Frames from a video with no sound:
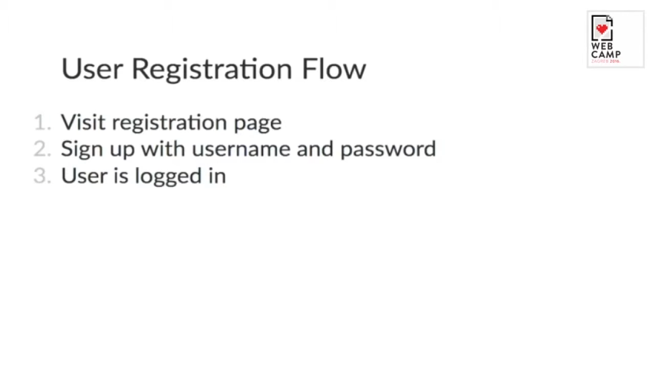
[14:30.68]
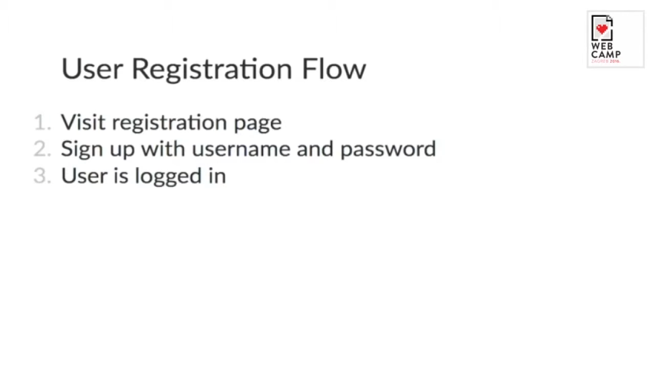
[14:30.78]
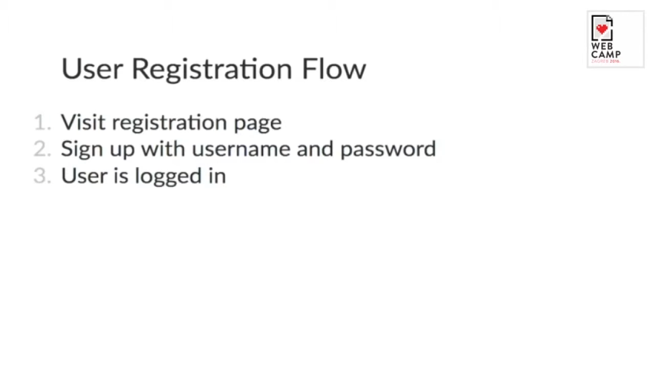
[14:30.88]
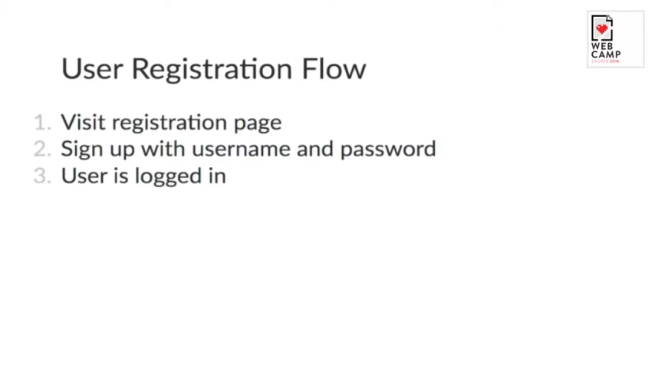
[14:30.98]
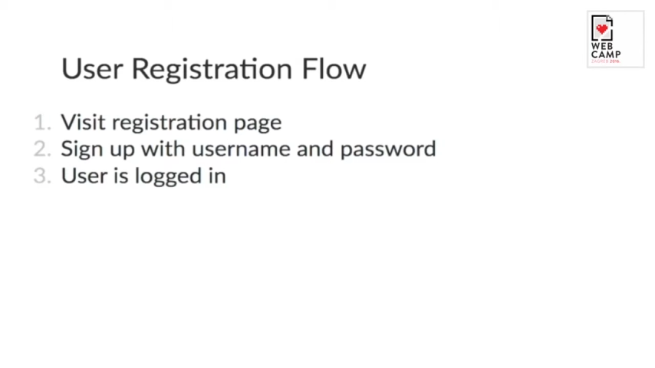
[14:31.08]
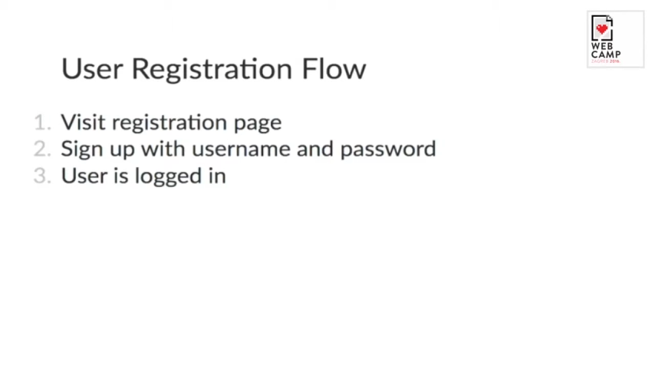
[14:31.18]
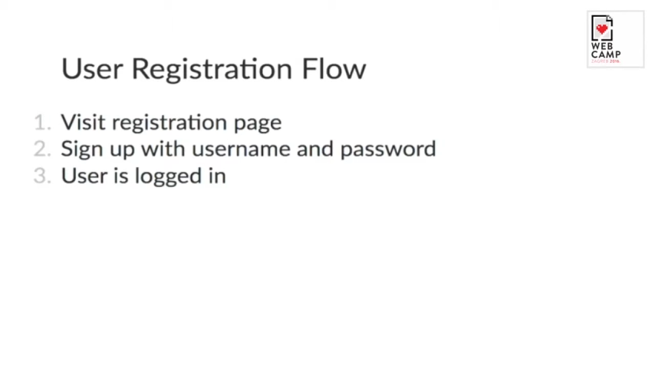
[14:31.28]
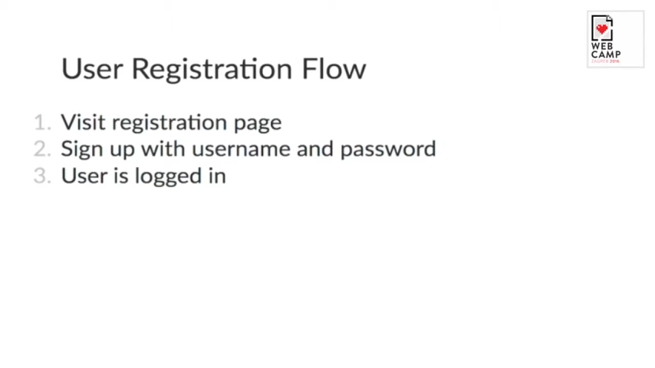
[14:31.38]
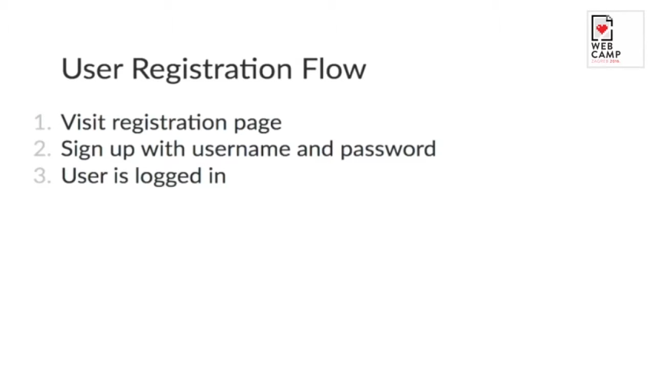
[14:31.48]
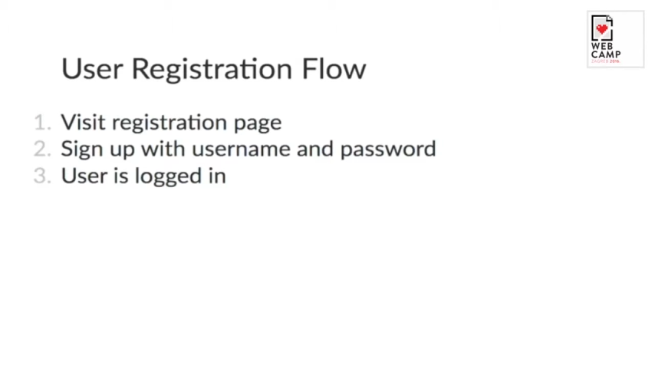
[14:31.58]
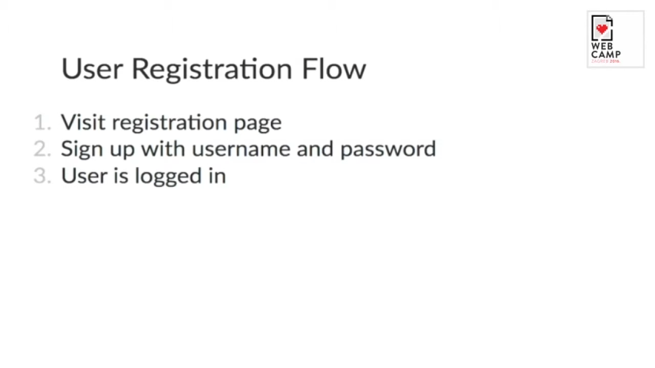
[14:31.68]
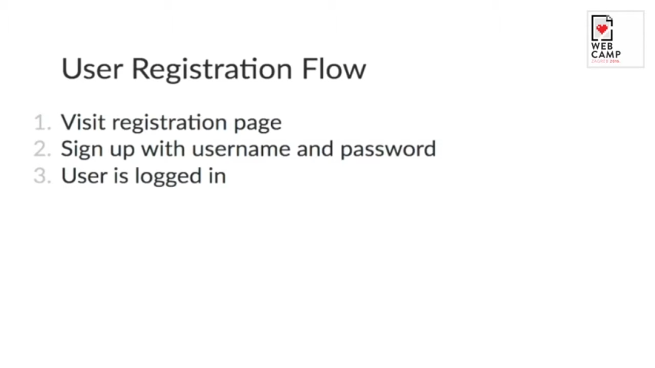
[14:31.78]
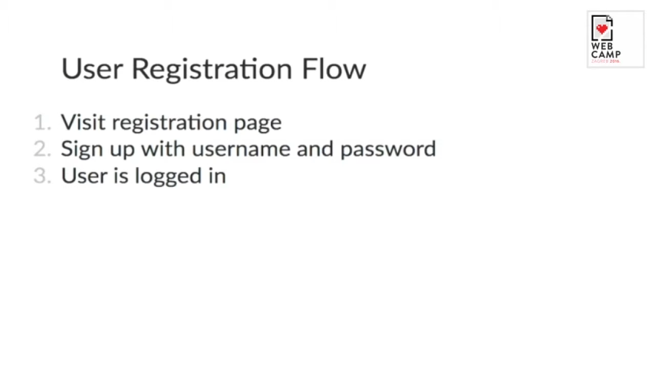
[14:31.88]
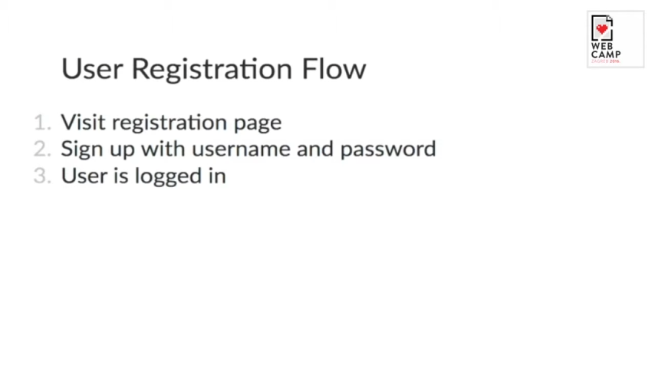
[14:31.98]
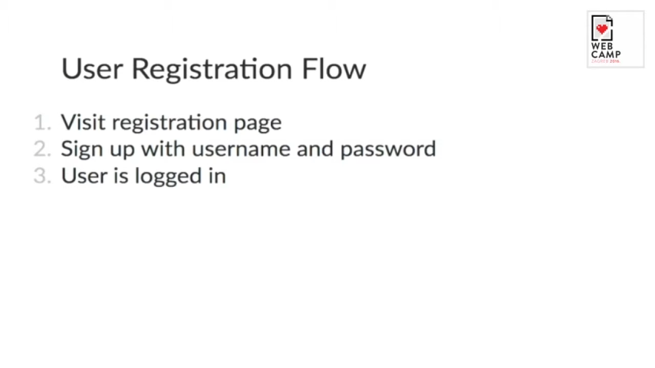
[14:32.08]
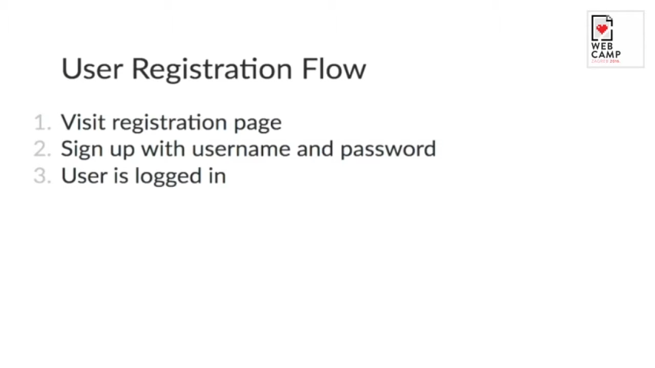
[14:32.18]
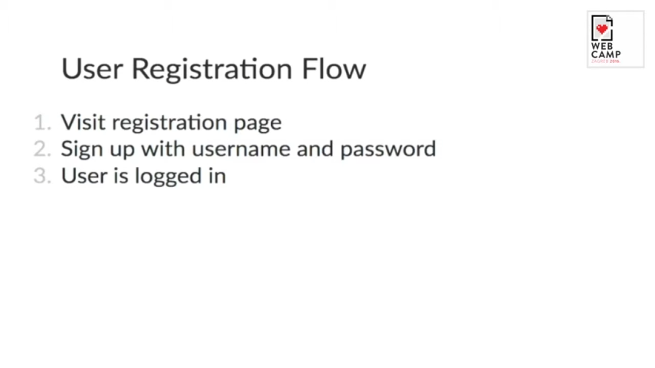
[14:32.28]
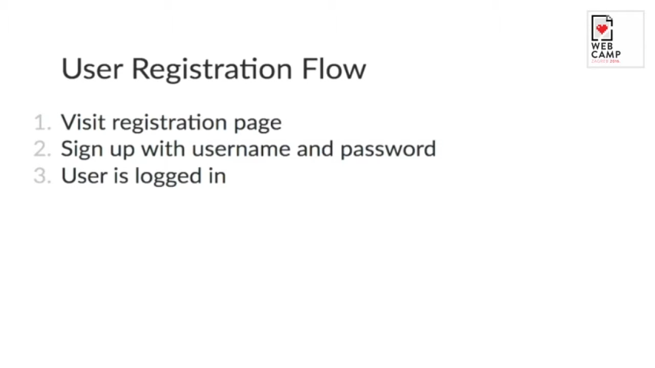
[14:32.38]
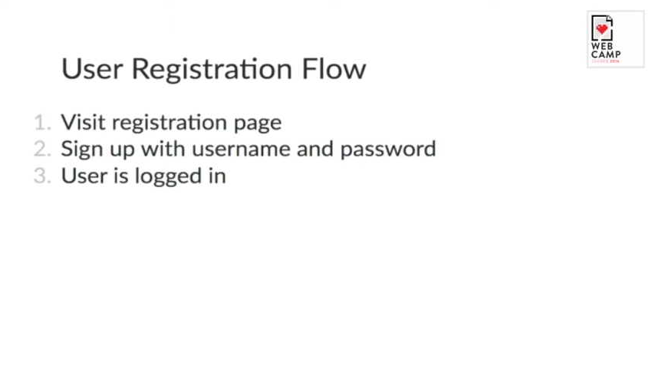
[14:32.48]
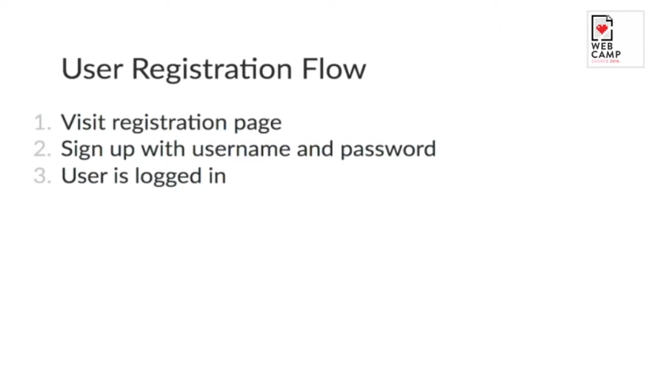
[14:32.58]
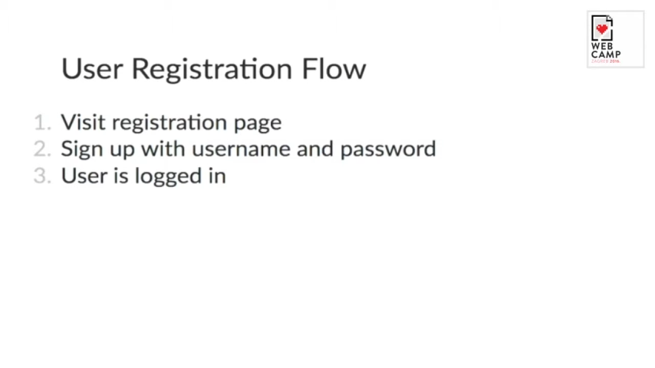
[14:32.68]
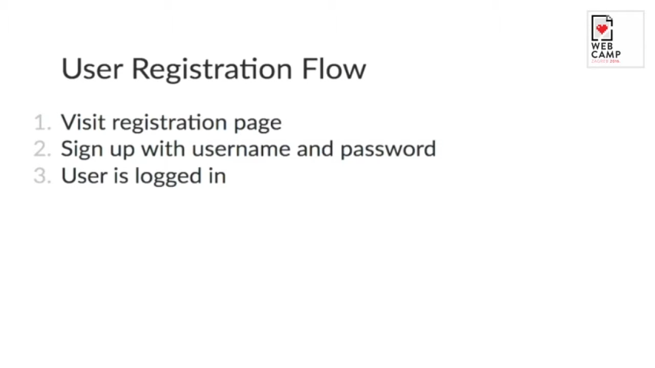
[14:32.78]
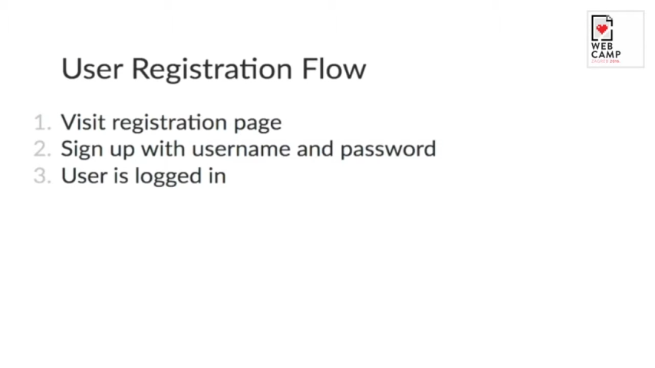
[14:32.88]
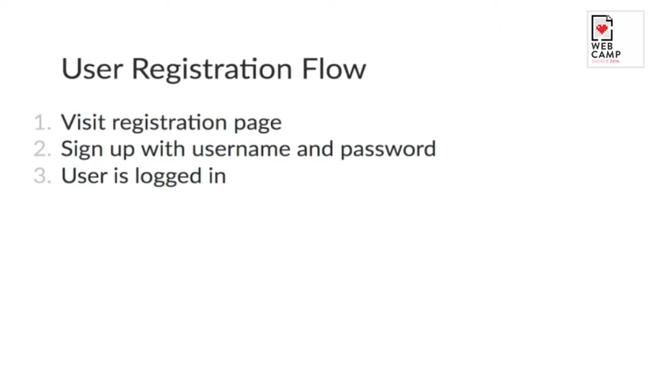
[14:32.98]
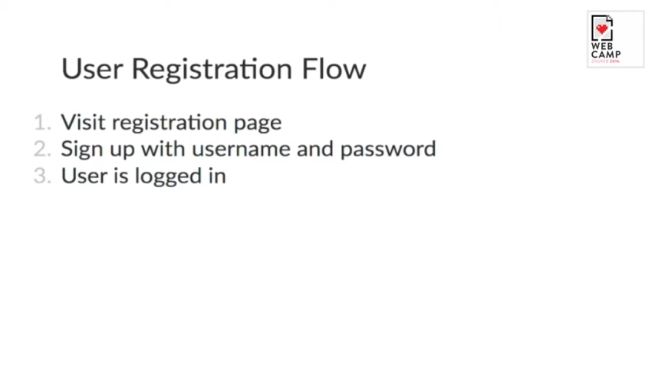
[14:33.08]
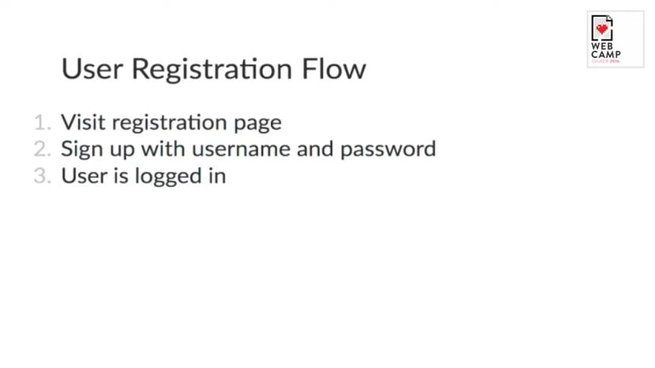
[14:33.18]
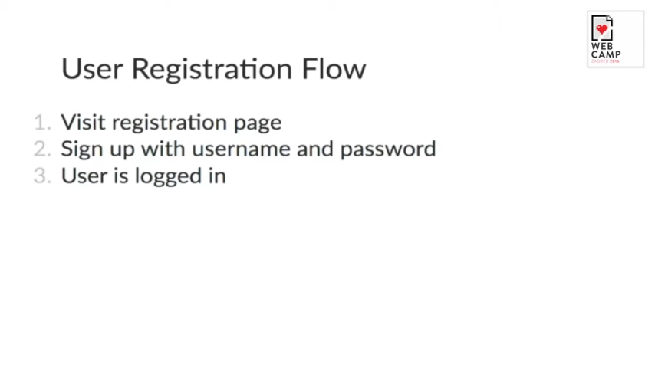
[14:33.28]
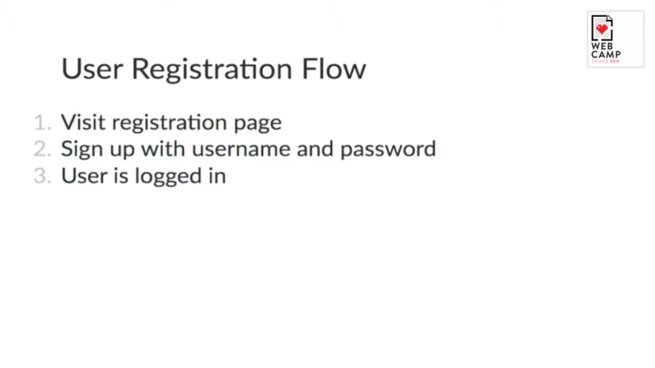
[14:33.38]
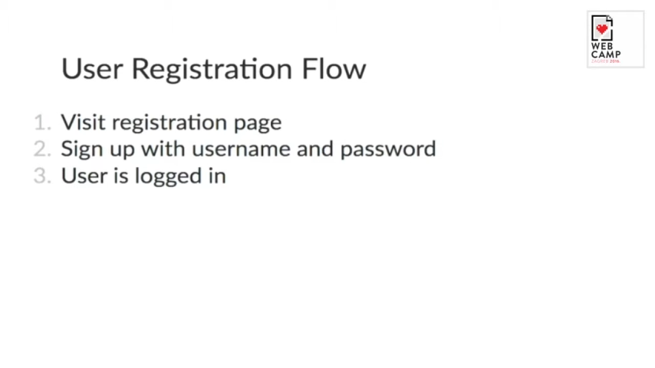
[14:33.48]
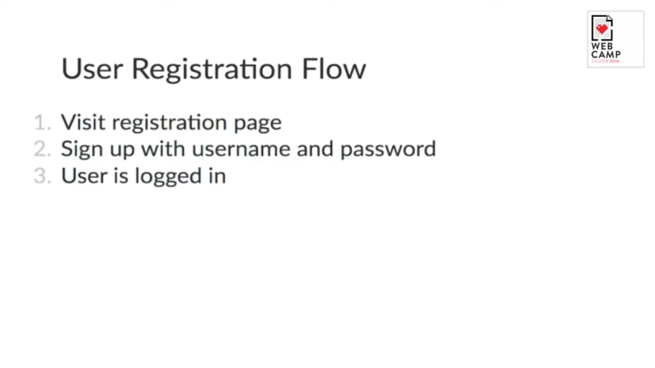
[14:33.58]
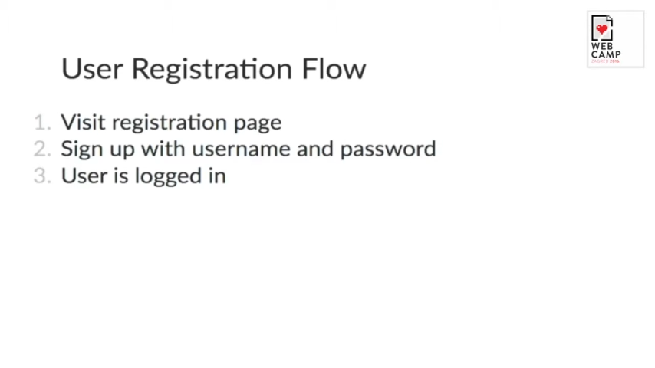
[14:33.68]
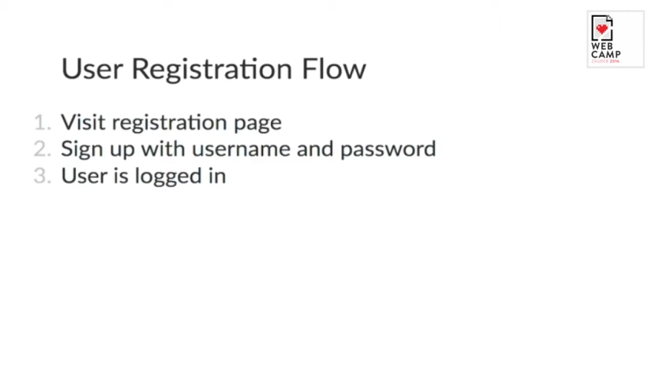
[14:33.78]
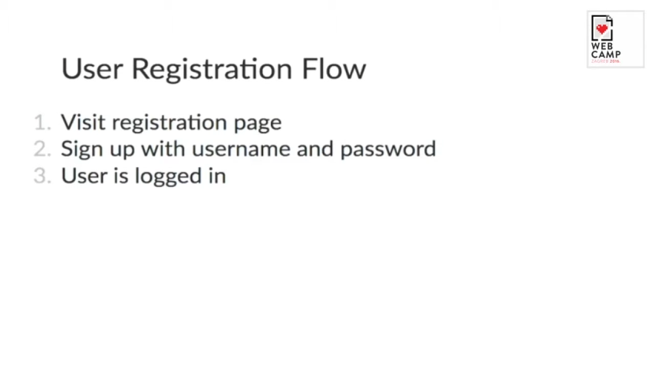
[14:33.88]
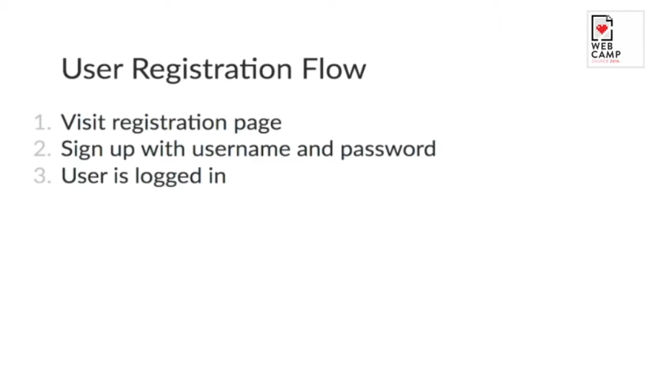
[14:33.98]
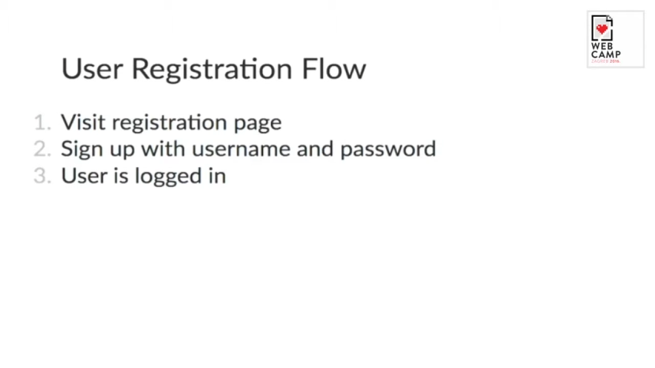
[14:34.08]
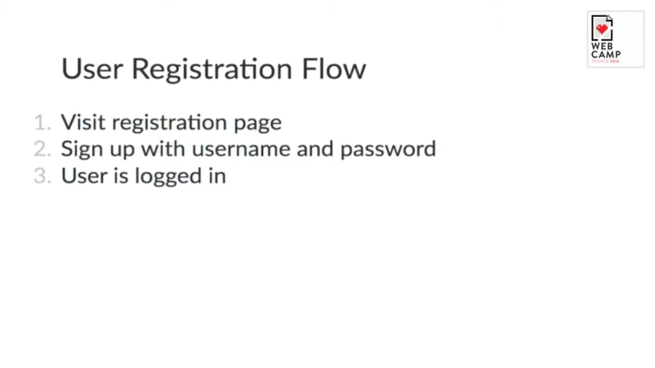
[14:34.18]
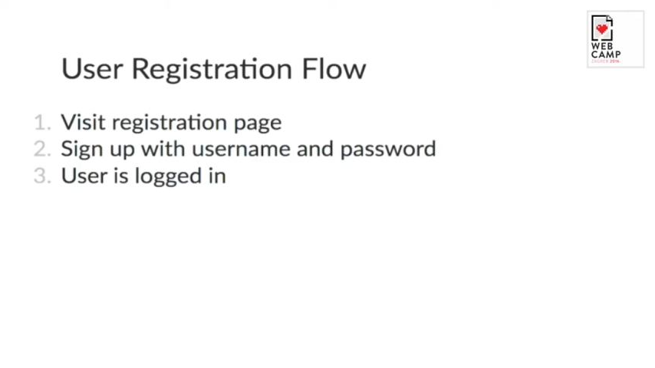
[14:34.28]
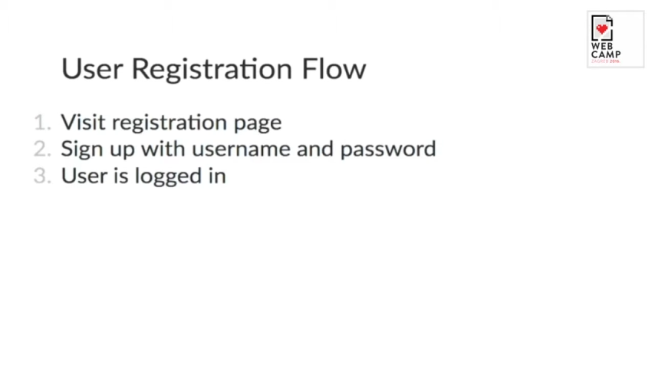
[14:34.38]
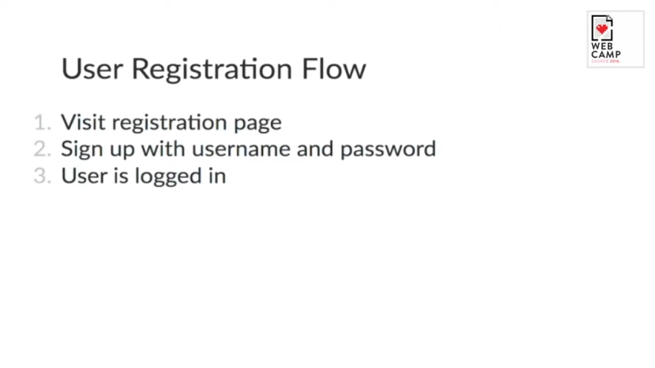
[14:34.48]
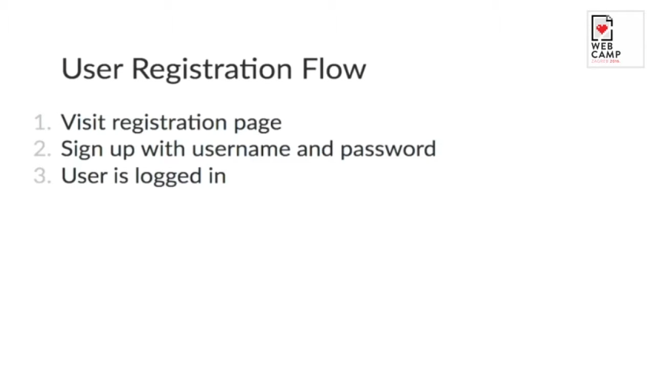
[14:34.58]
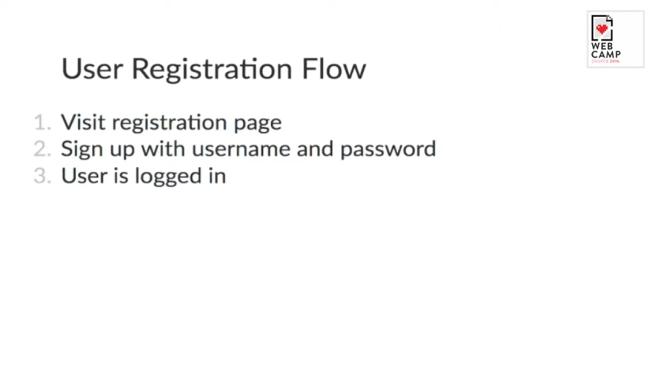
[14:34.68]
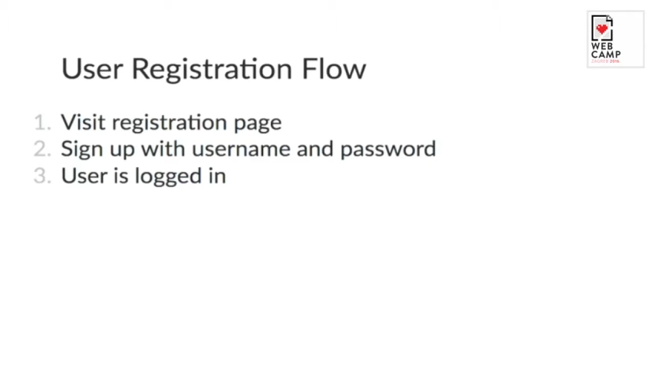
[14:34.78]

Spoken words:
No face is visible, so there are no lips to read.